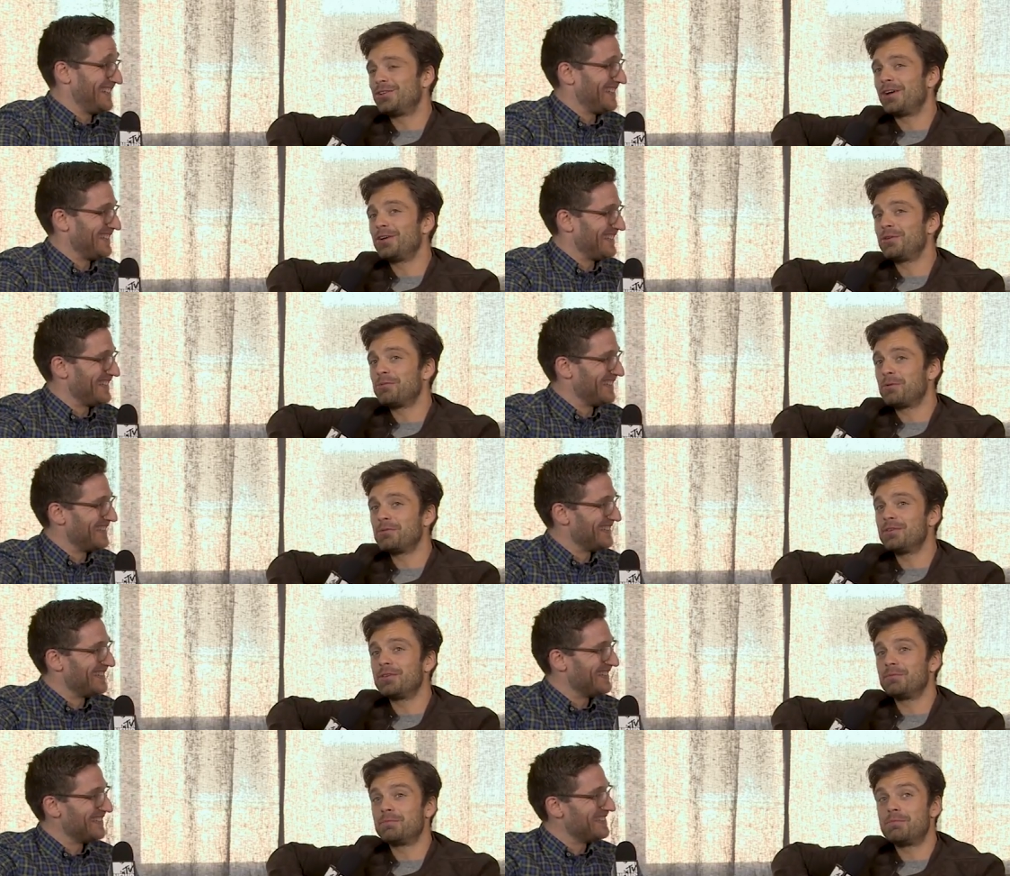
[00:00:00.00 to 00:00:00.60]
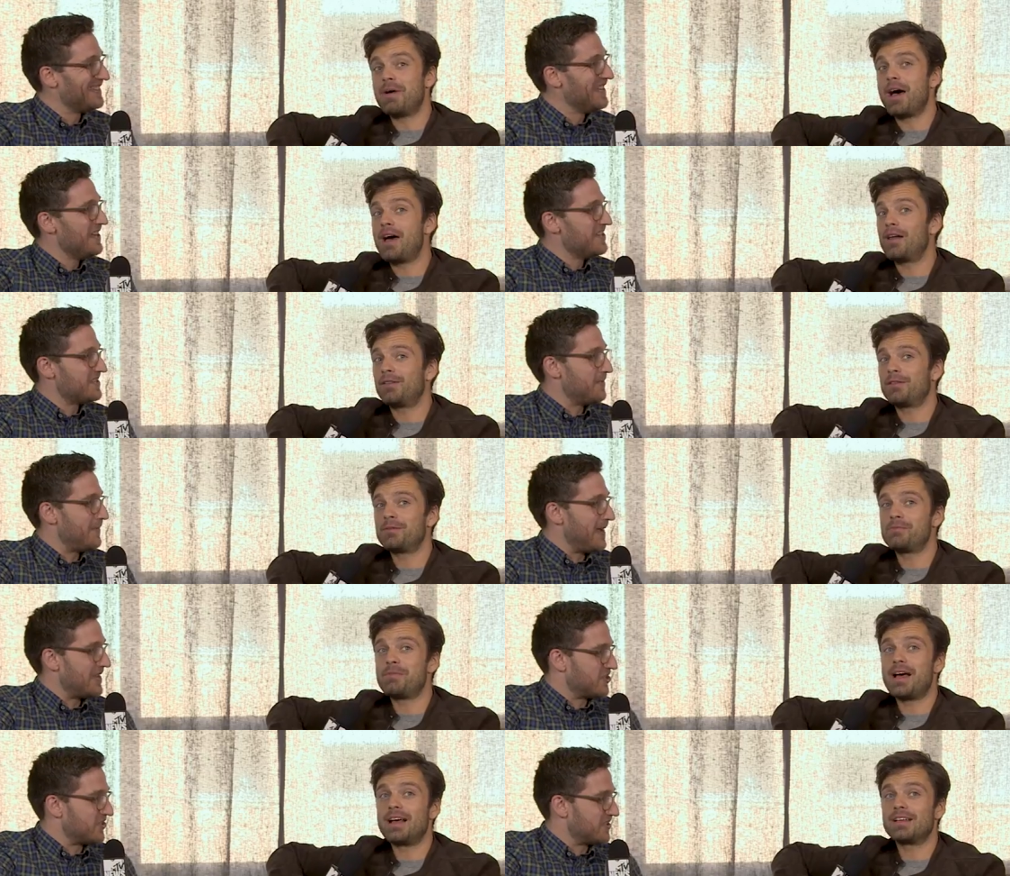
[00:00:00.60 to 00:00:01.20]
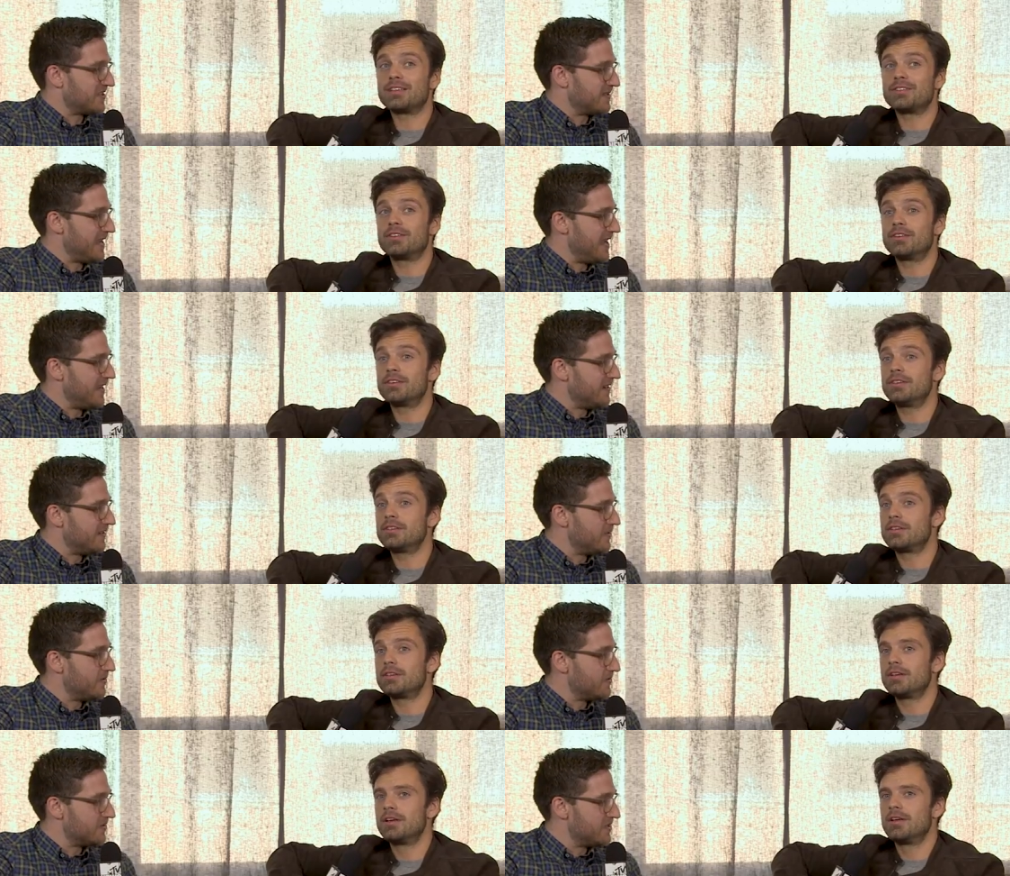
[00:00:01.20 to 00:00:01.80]
Speaker 1: John, you remember Battle Sebastian of the
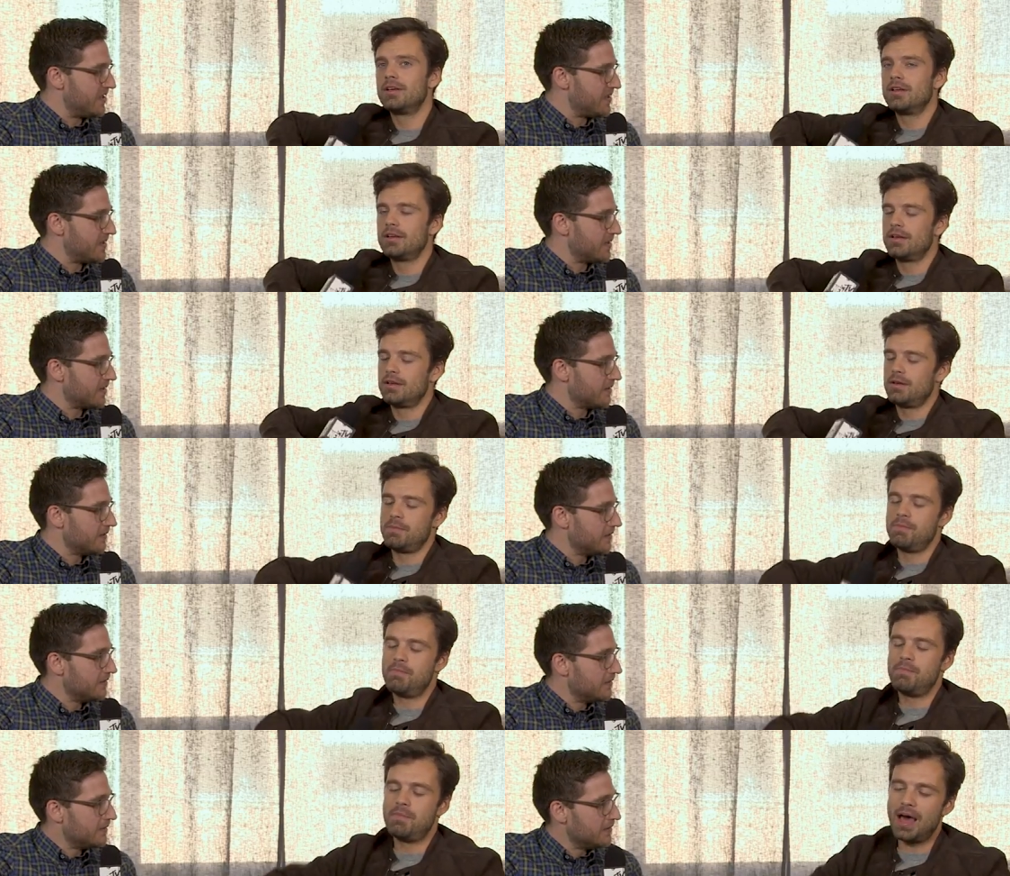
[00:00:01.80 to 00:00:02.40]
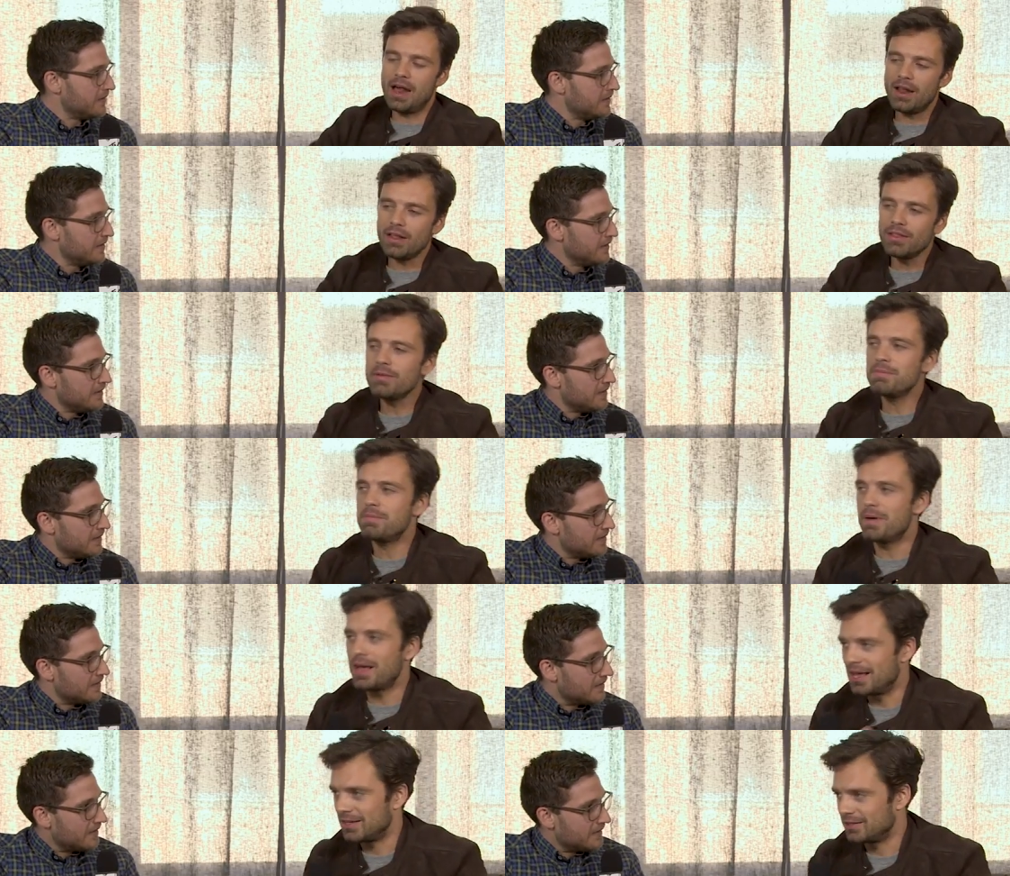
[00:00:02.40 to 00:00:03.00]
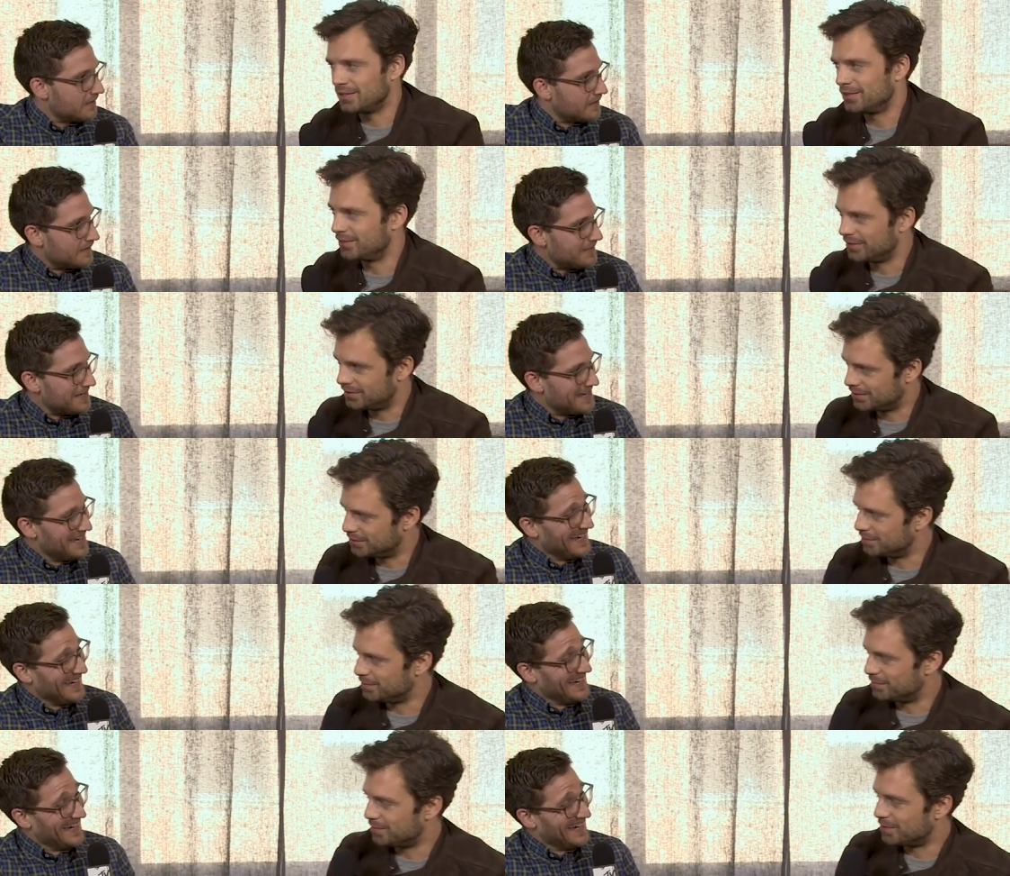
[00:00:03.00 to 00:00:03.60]
Bastards. Stan knows nothing. Battle of the Bastards,
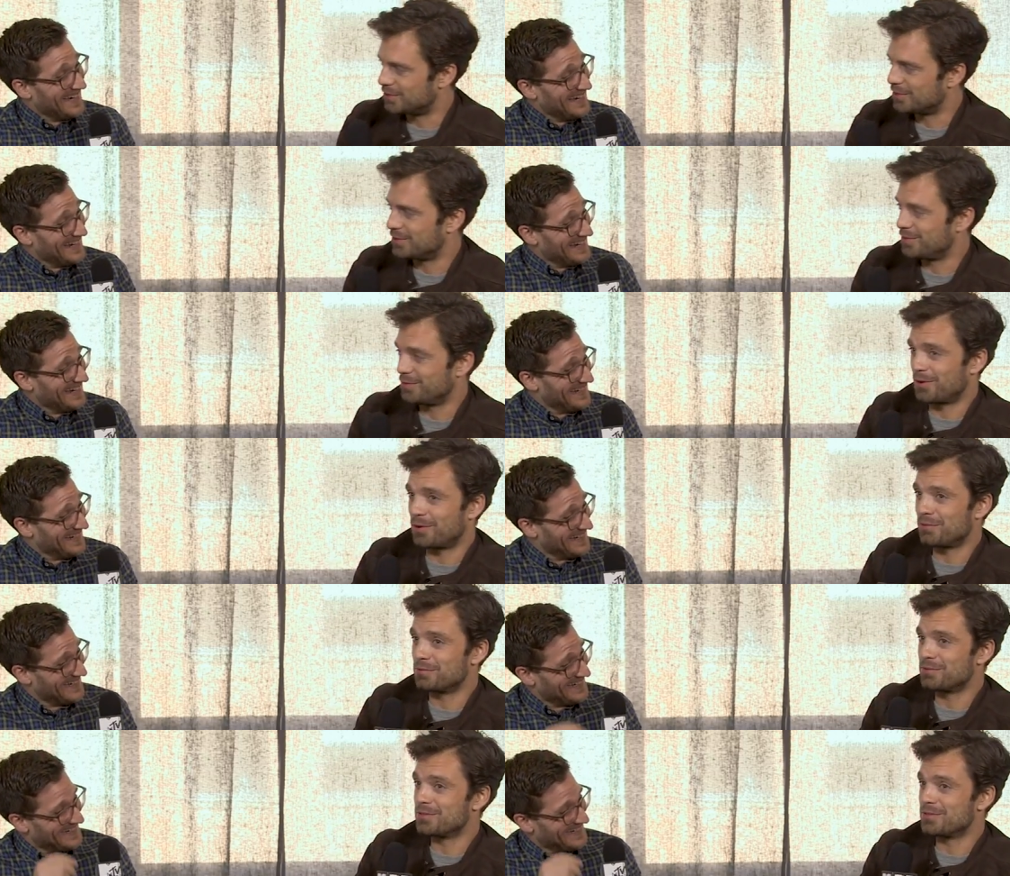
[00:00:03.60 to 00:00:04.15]
first of all,